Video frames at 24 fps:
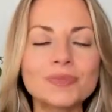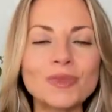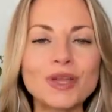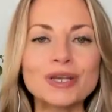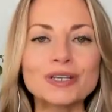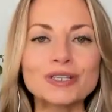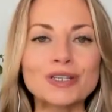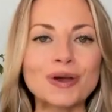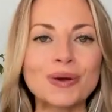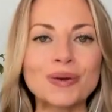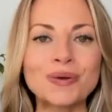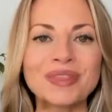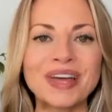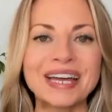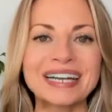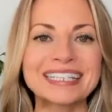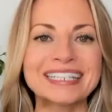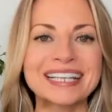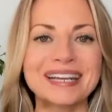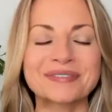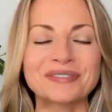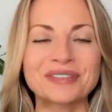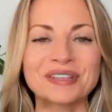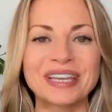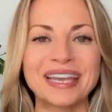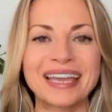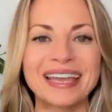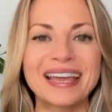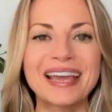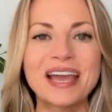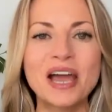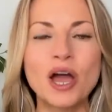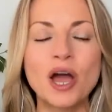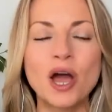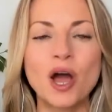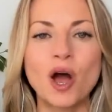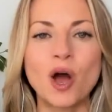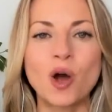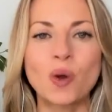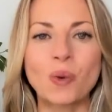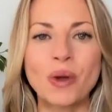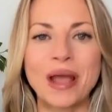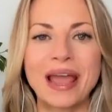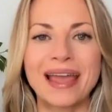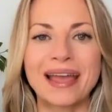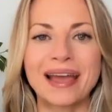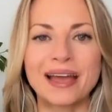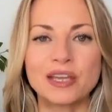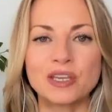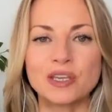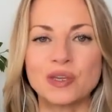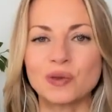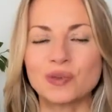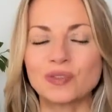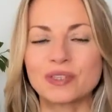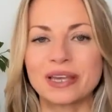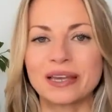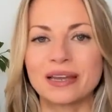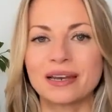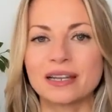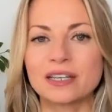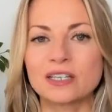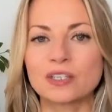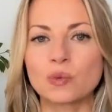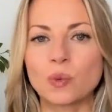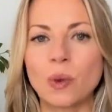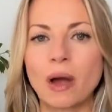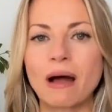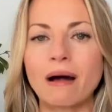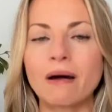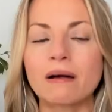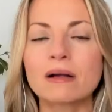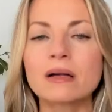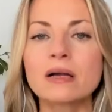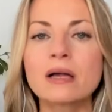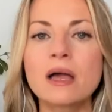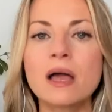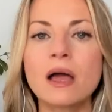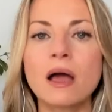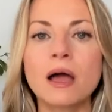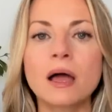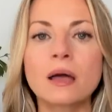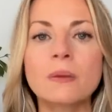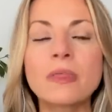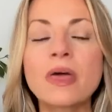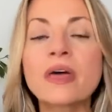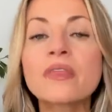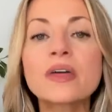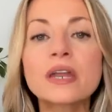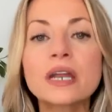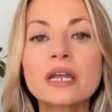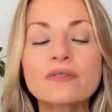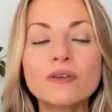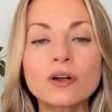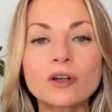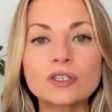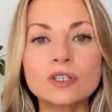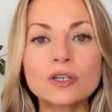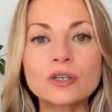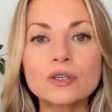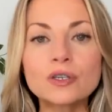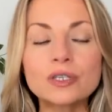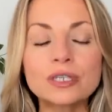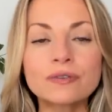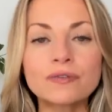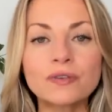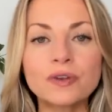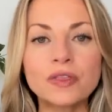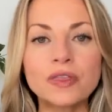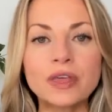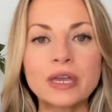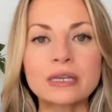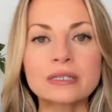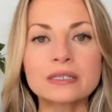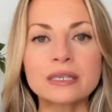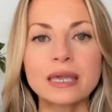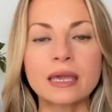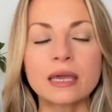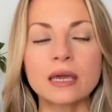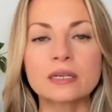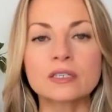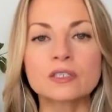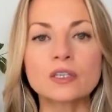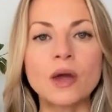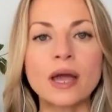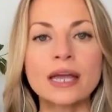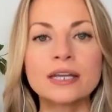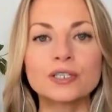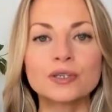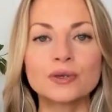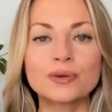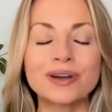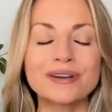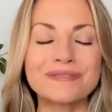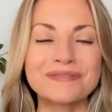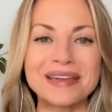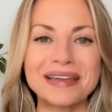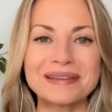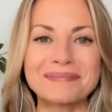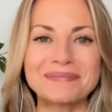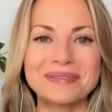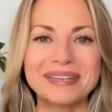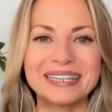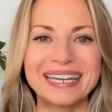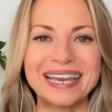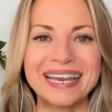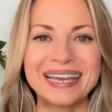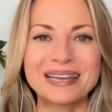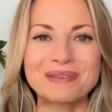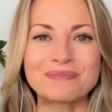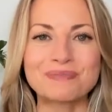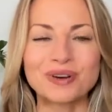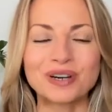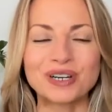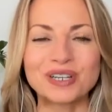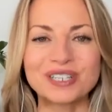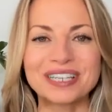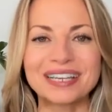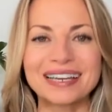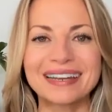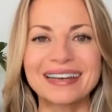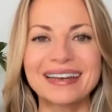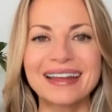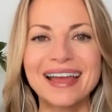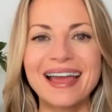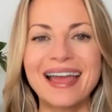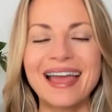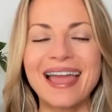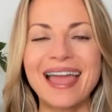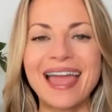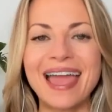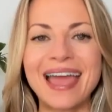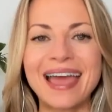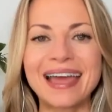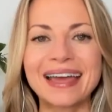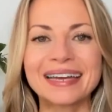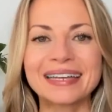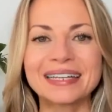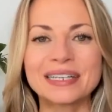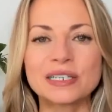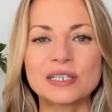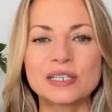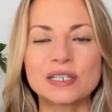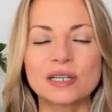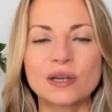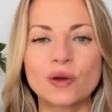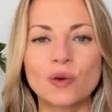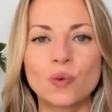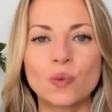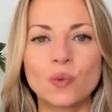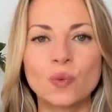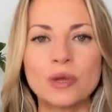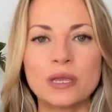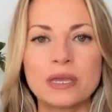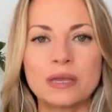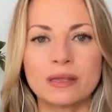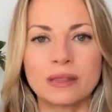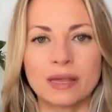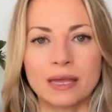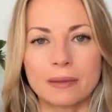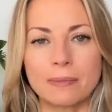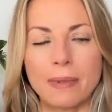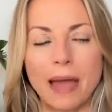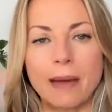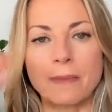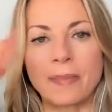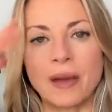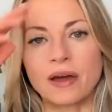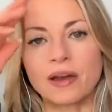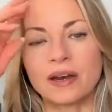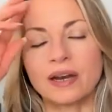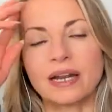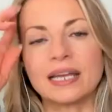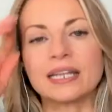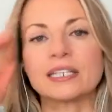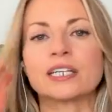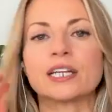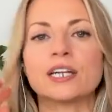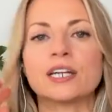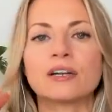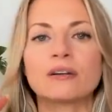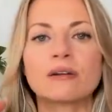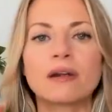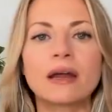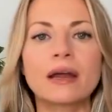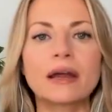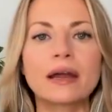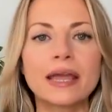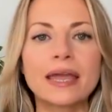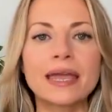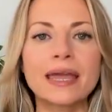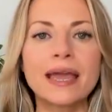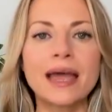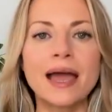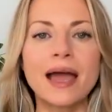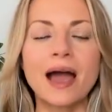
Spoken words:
So that's definitely a way I use it as well. And then I've also used it for things like, so I do a VIP day in person and we map out an itinerary.